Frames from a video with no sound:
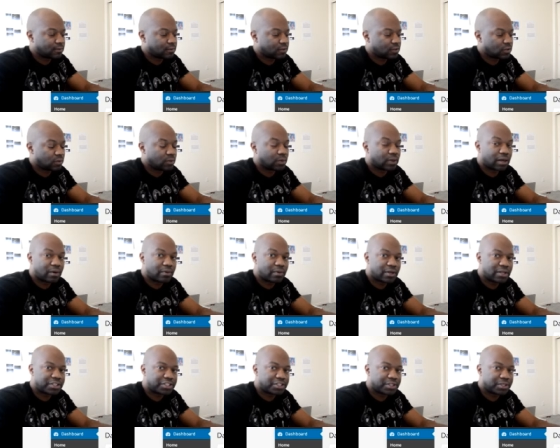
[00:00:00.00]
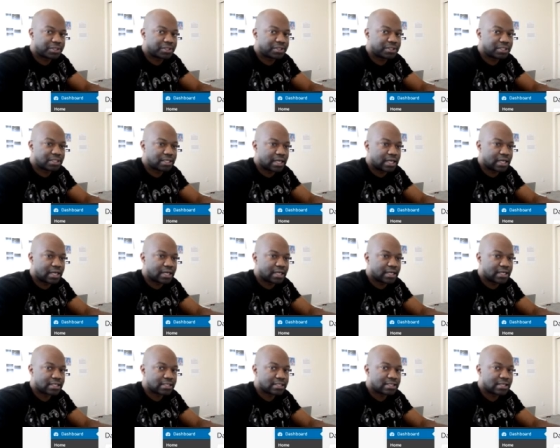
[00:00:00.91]
So what I want to show you today
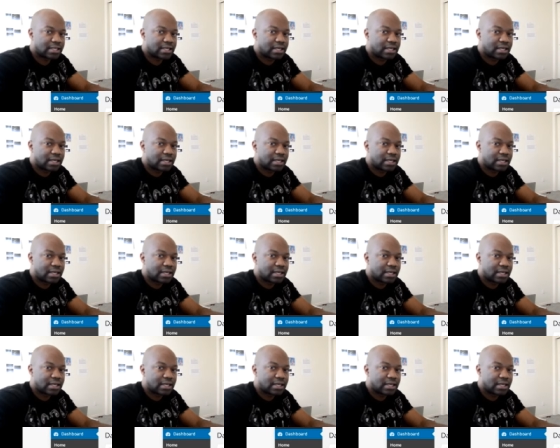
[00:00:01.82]
is